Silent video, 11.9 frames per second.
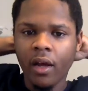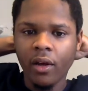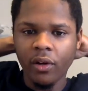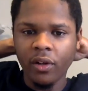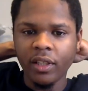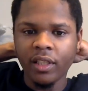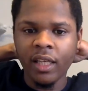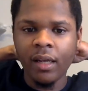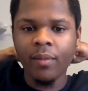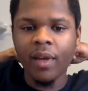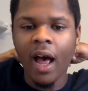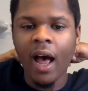Do this
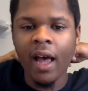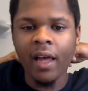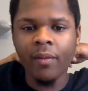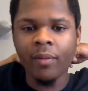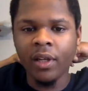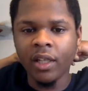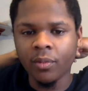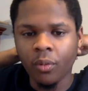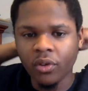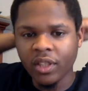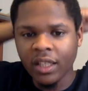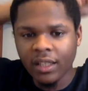team die because
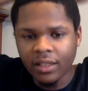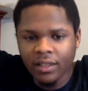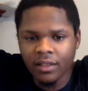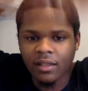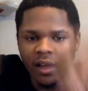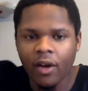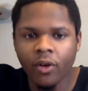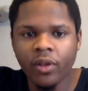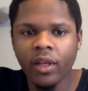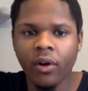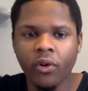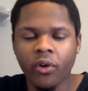Porzingis isn't
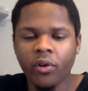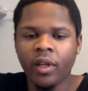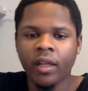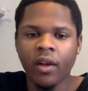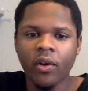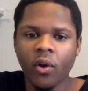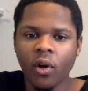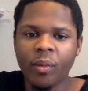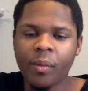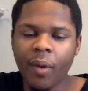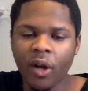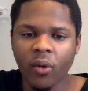healthy, or do you think they're going to be
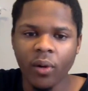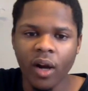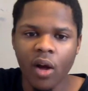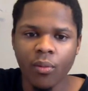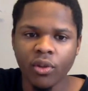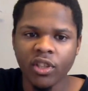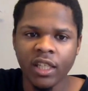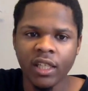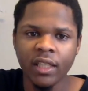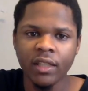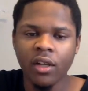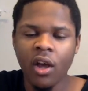better without
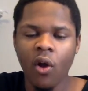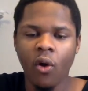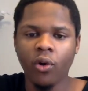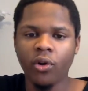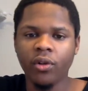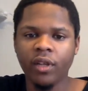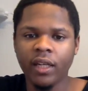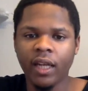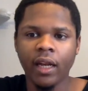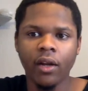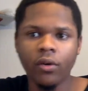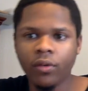Porzingis, or do you think they
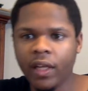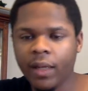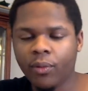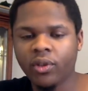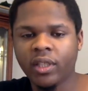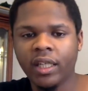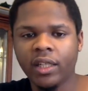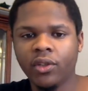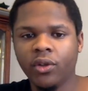don't need Porzingis?